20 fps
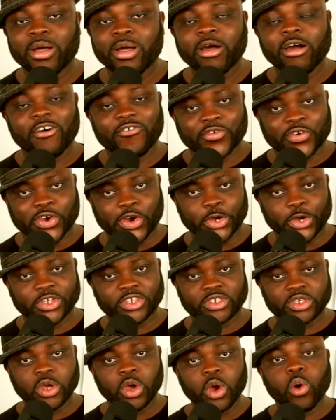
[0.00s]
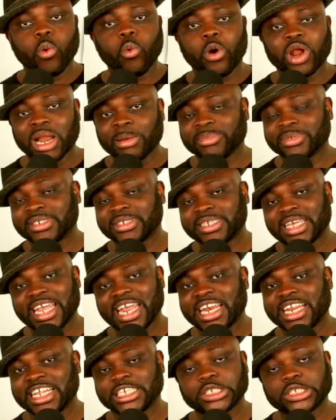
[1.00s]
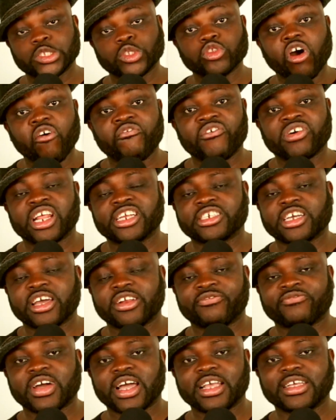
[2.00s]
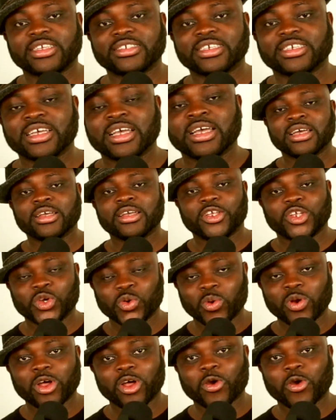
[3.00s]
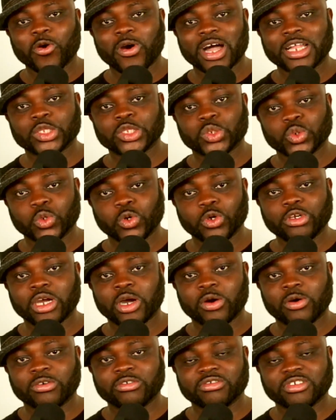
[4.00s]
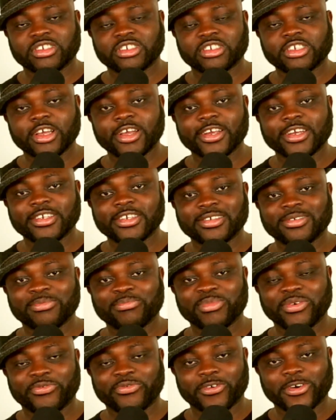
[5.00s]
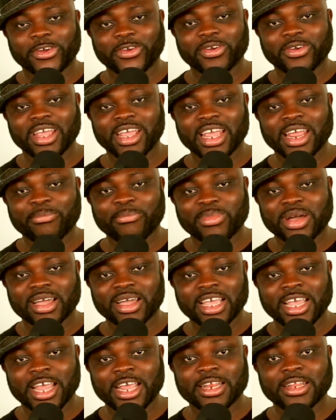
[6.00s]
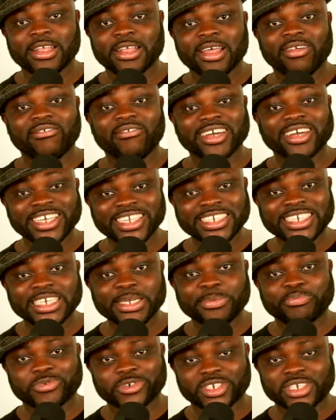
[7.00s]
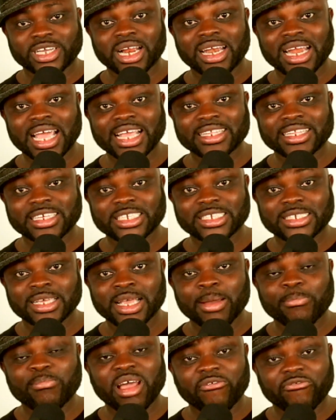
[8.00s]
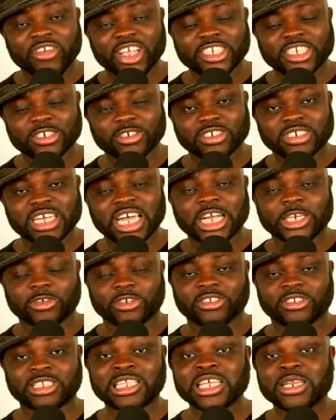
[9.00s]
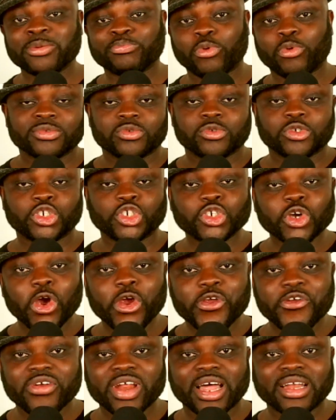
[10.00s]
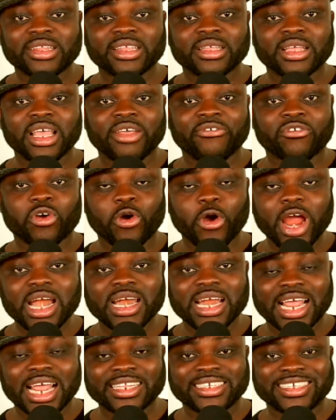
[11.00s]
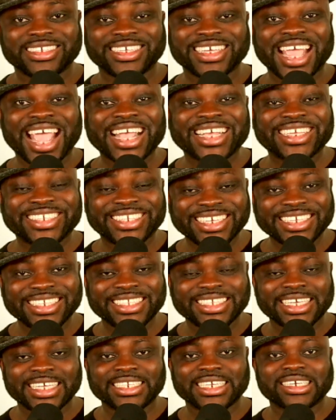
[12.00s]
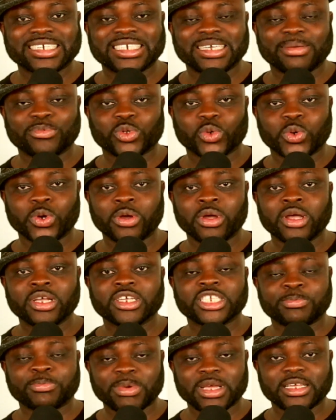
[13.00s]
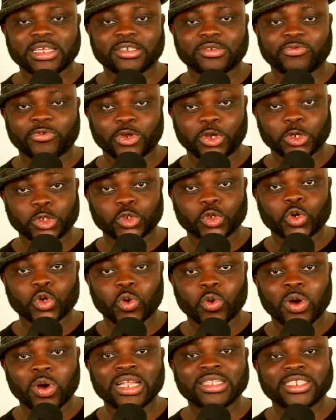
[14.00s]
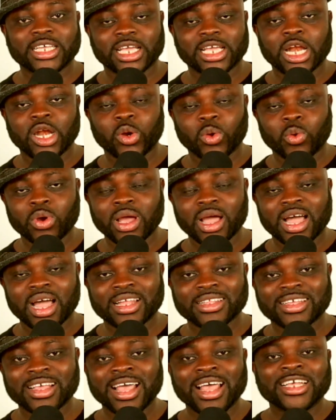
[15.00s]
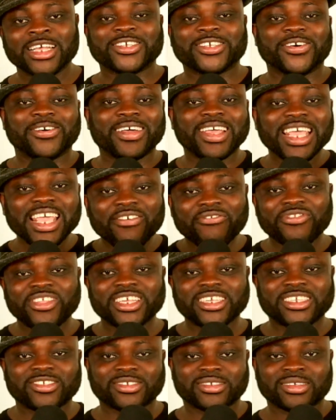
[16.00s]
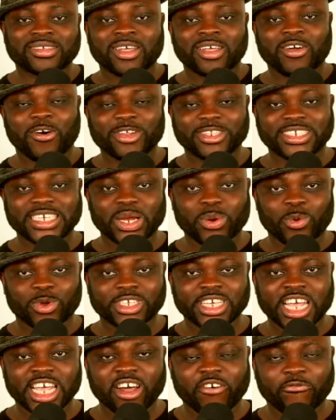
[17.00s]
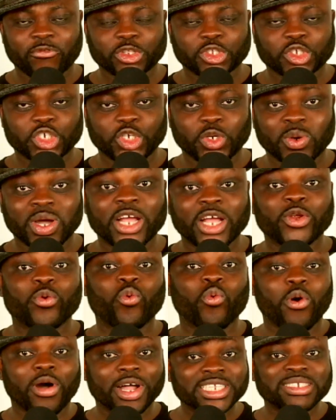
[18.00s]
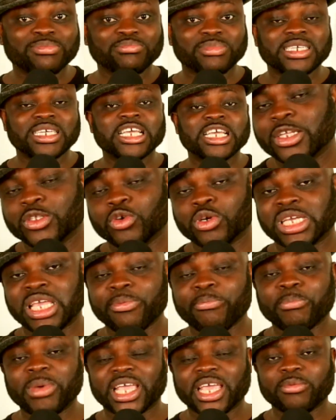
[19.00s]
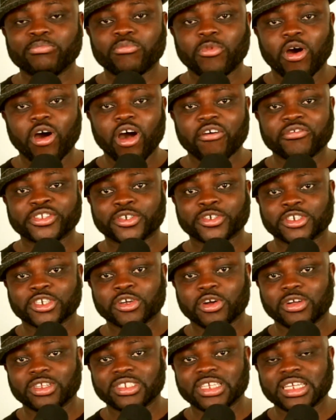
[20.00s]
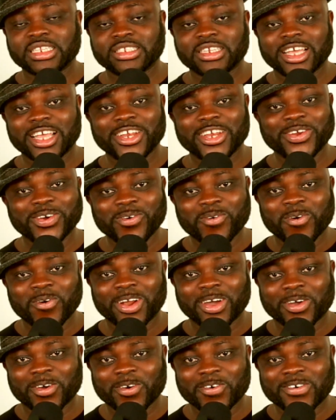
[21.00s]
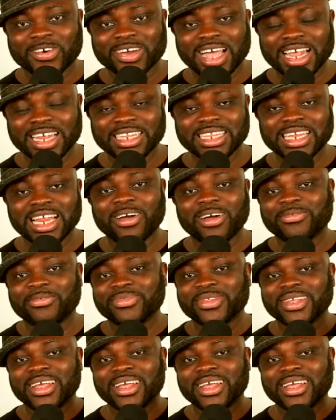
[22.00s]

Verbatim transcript: Of course, what I'm saying is no financial advice. You want to go and do your own research before you embark in risky project like this. My videos are just starting point to show you that a coin like this exists in the crypto space for you to go and take a look at. So if this content was helpful to you and you want me to keep making more of such content, then you want to go right now